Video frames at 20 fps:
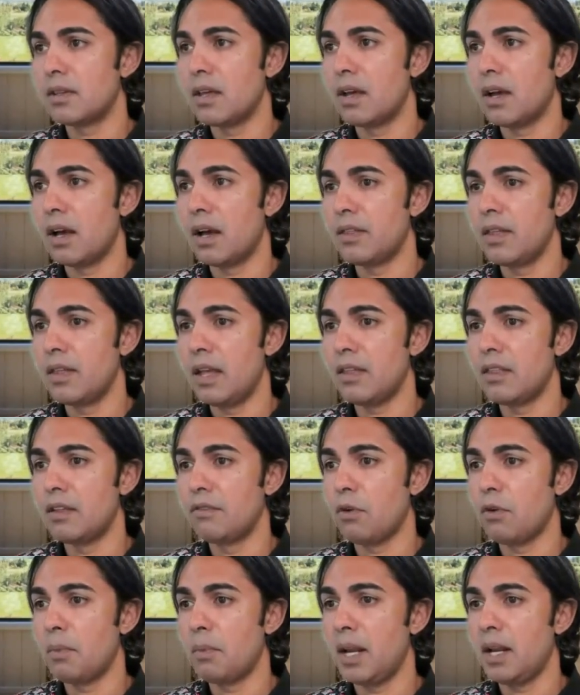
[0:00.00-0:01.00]
the
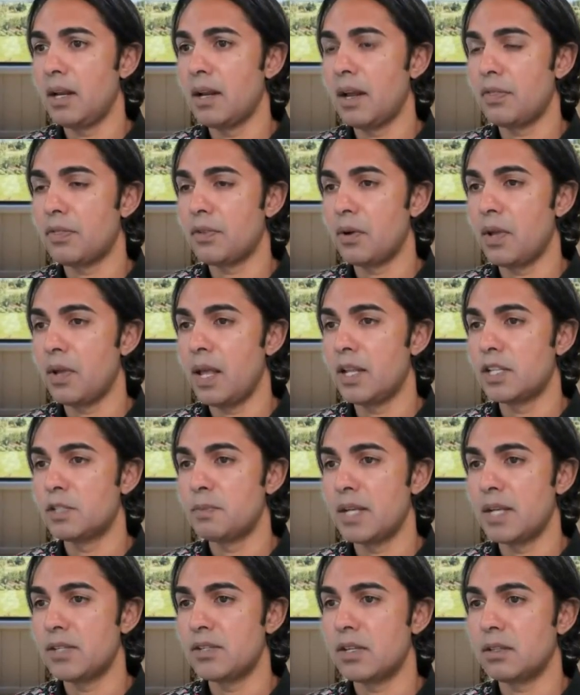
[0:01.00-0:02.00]
Form 8938 is
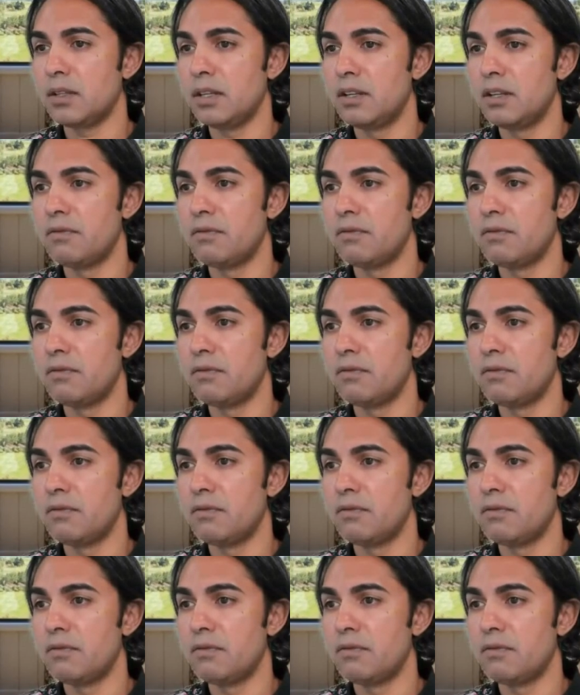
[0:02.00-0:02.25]
basically